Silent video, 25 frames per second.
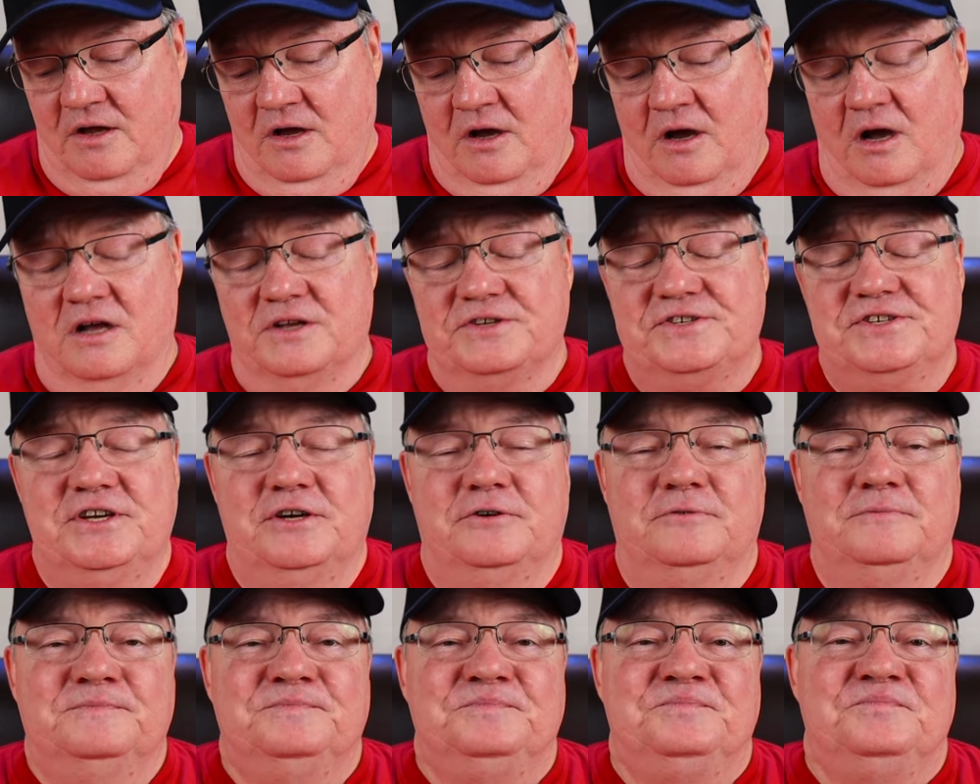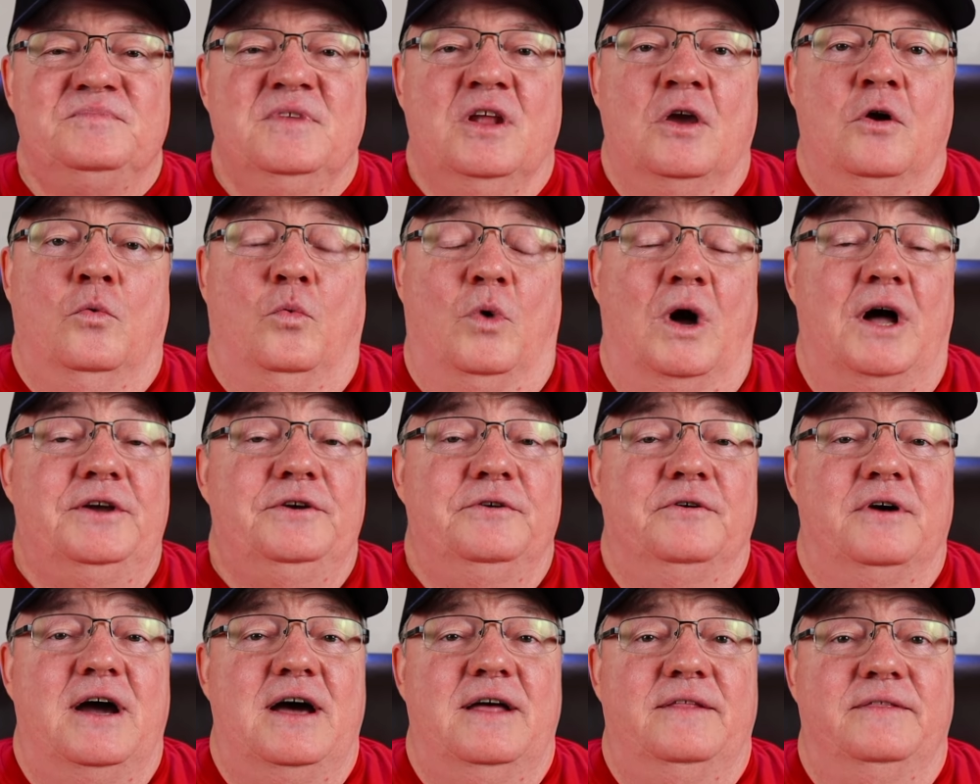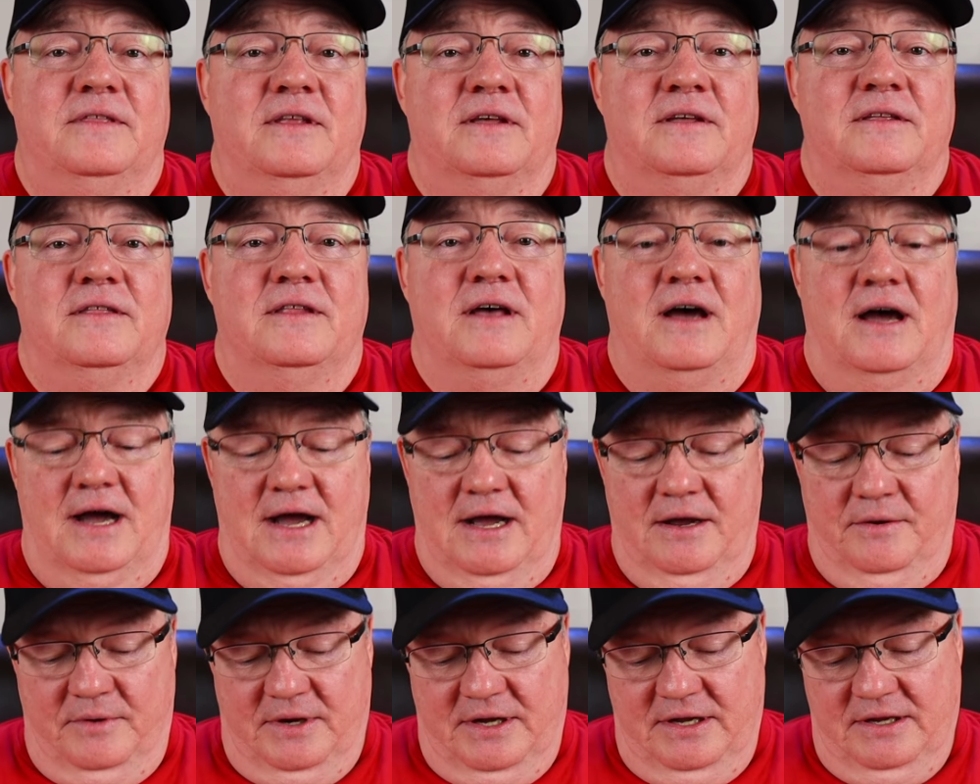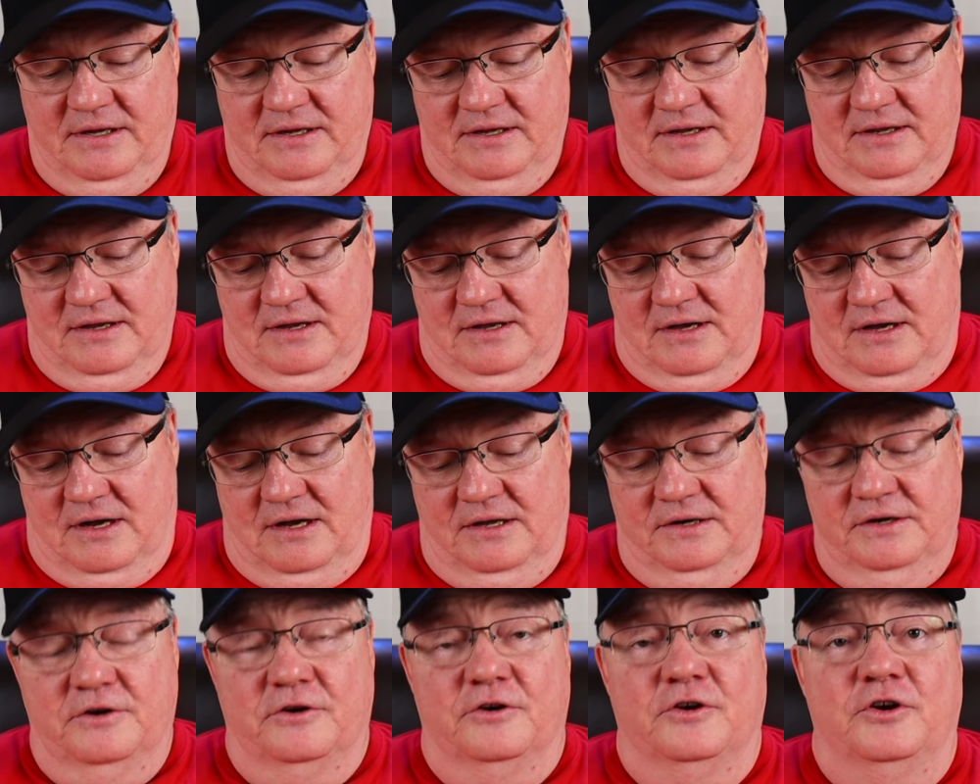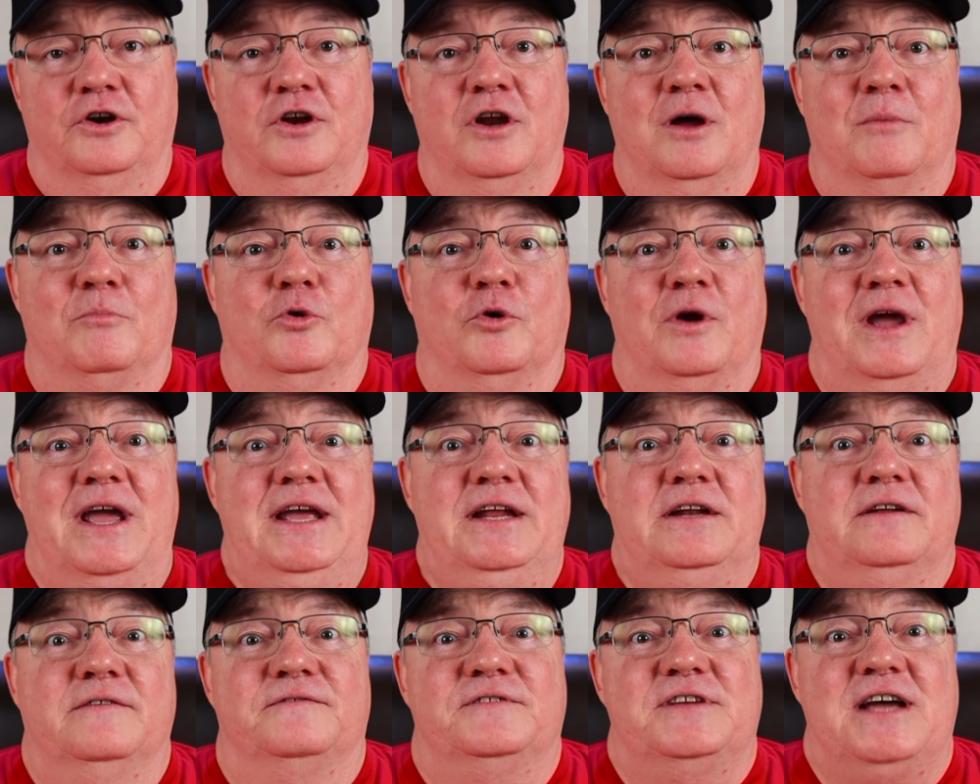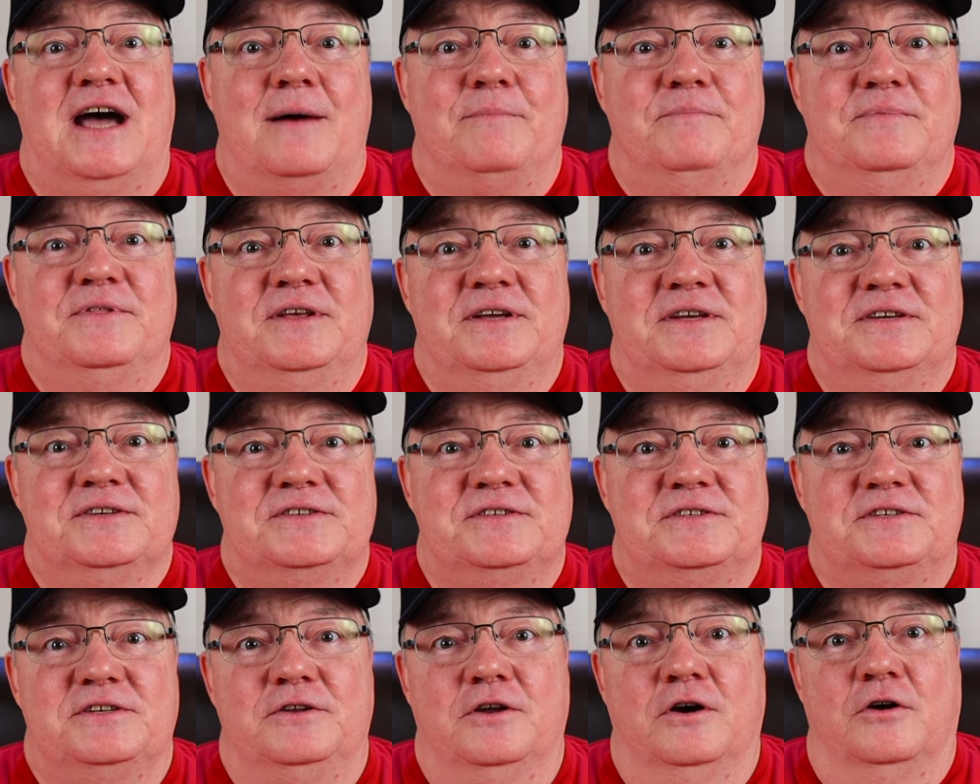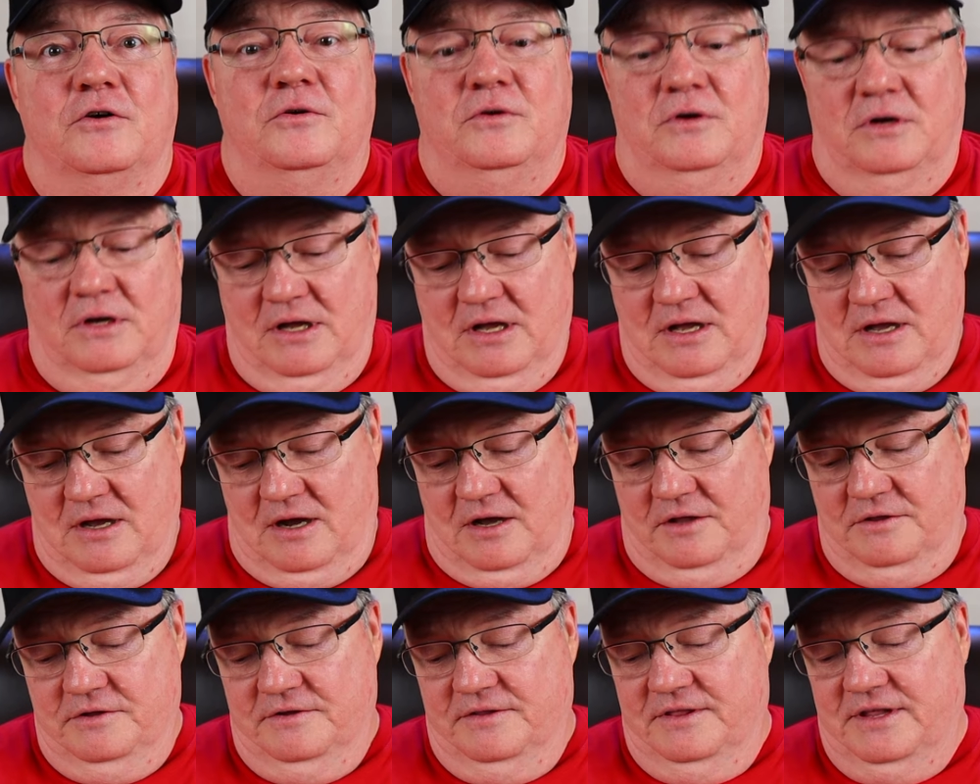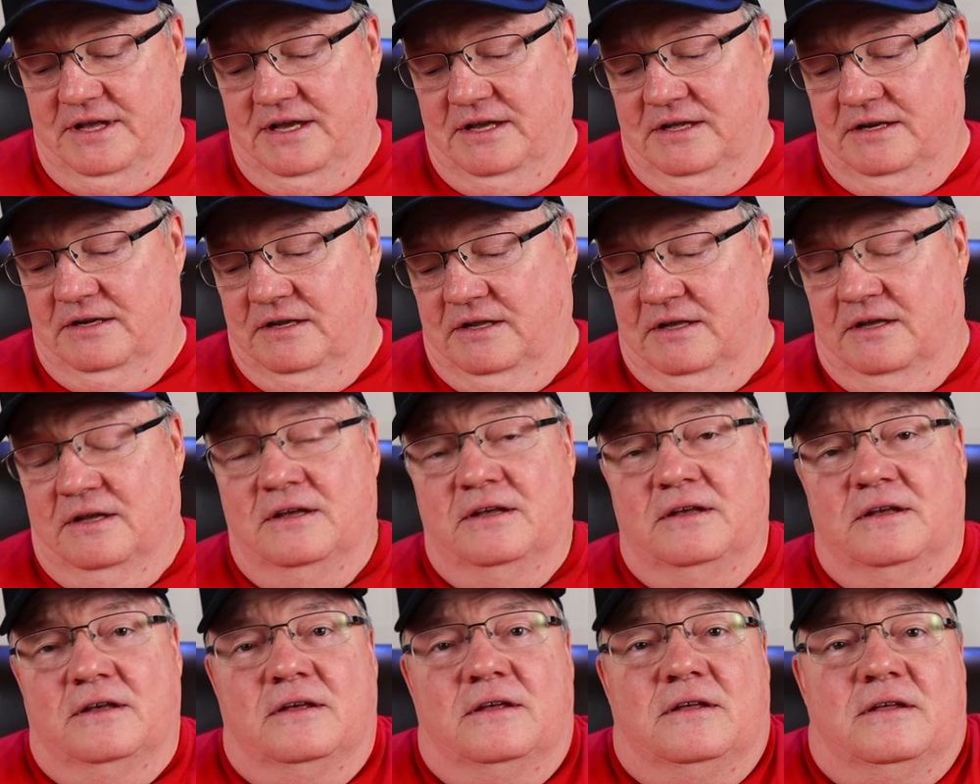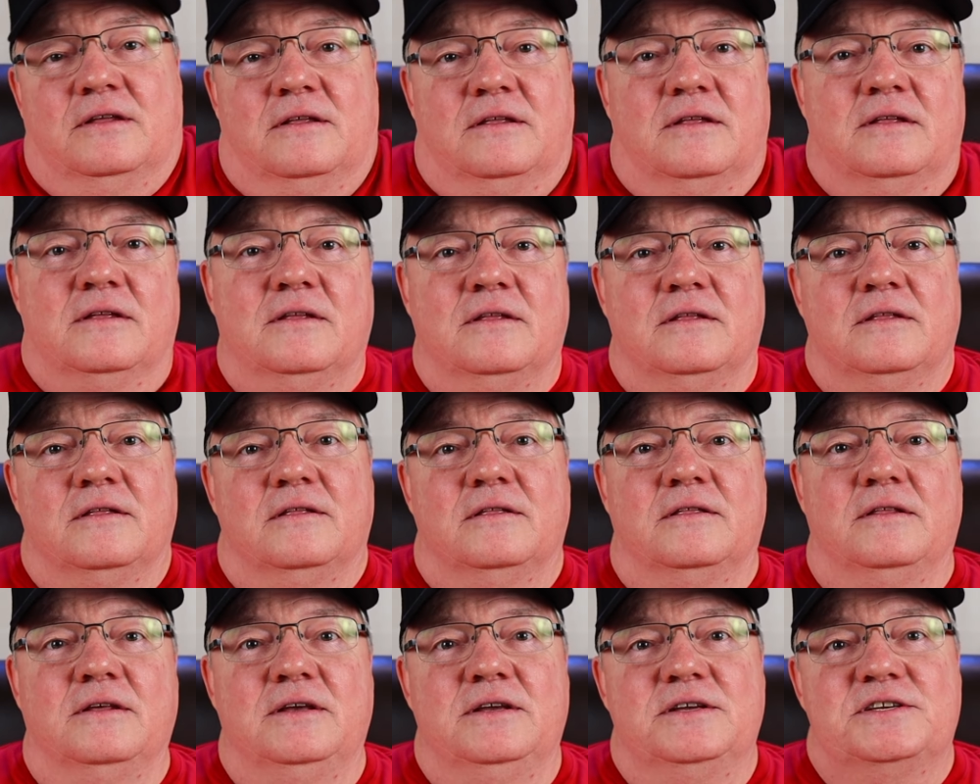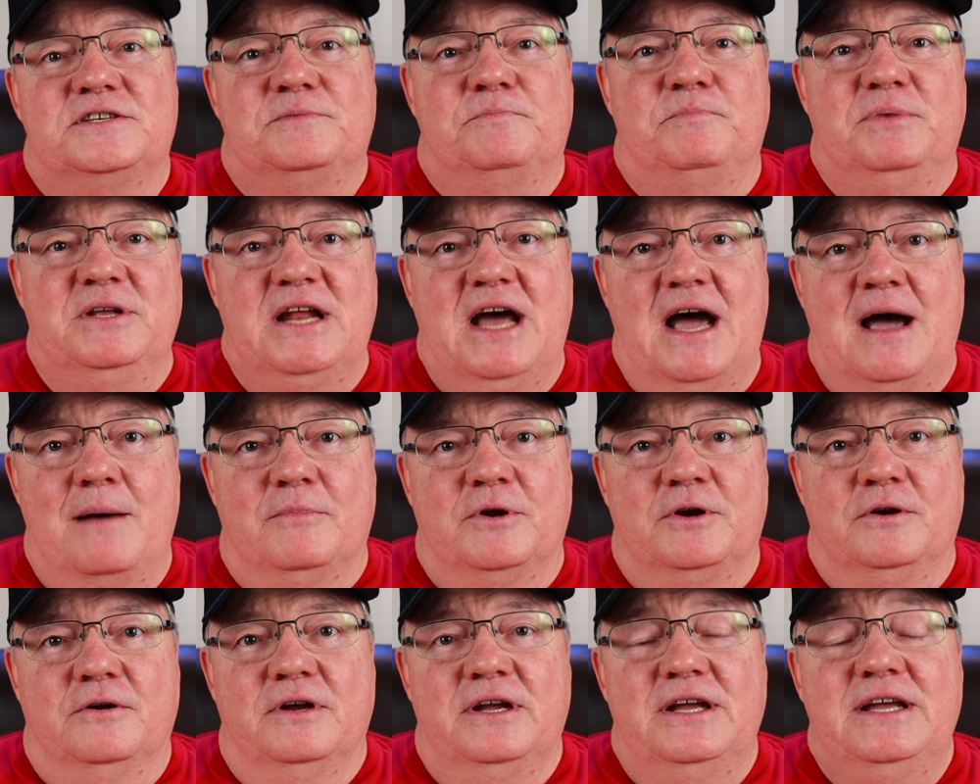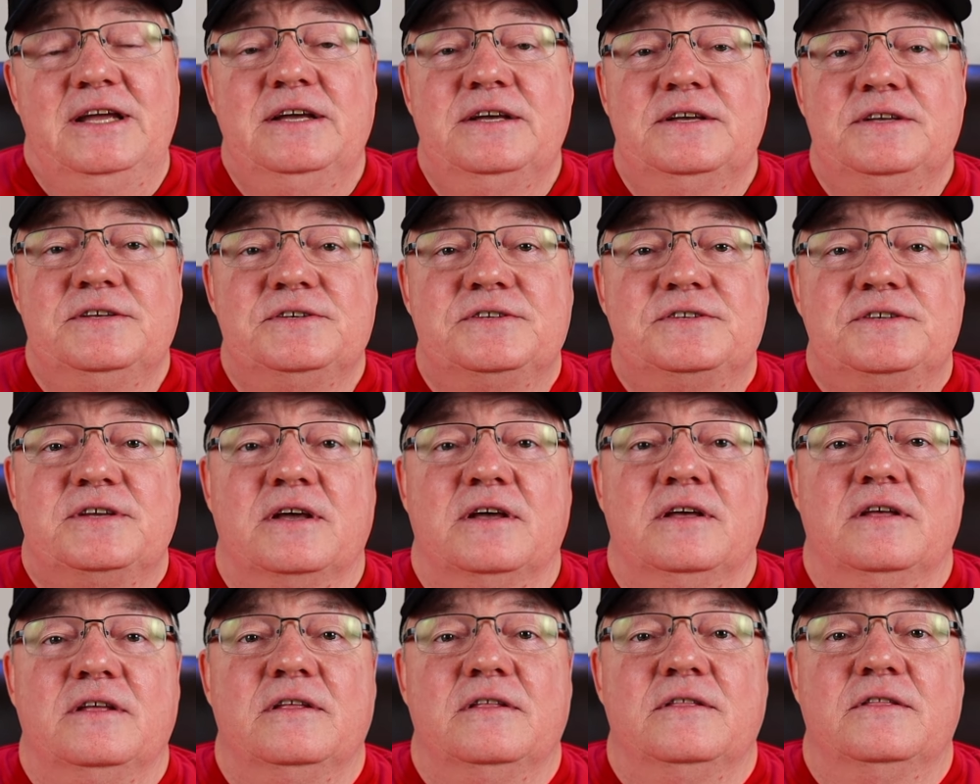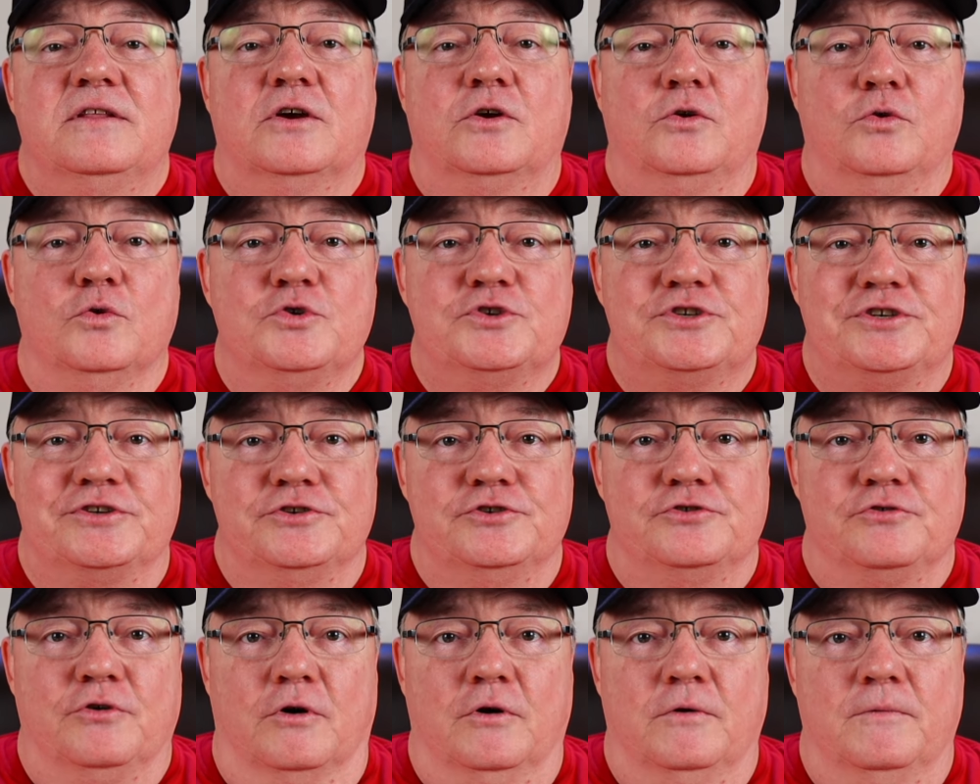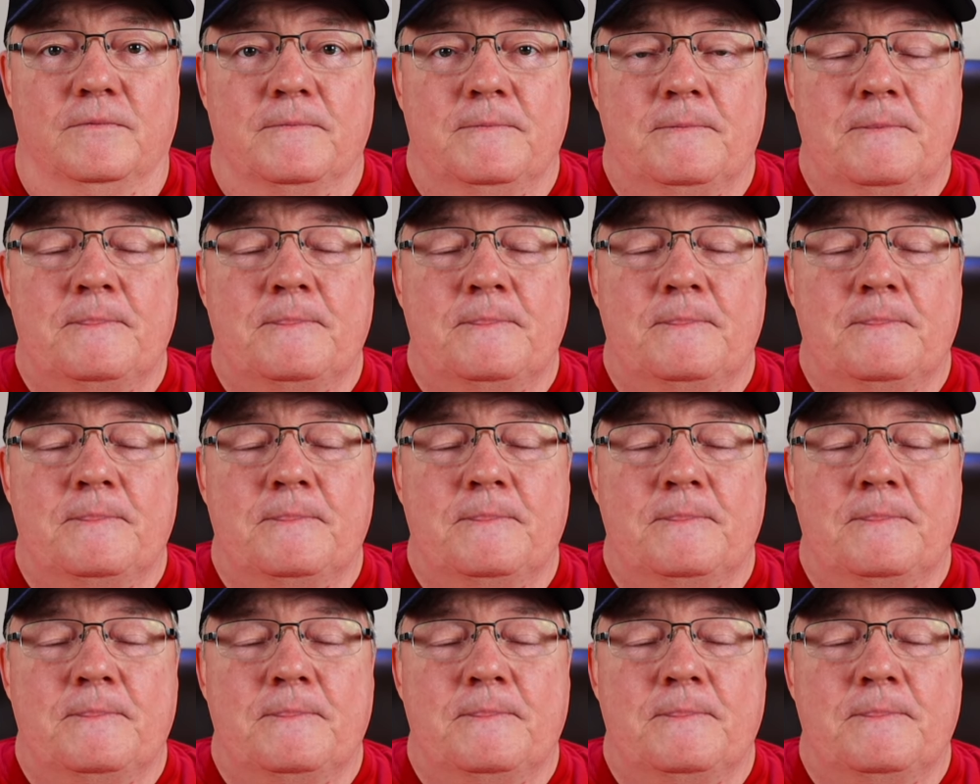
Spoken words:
Also, while you're on the highway, under number 8 of top things to know, other than the speedometer, is the cruise control.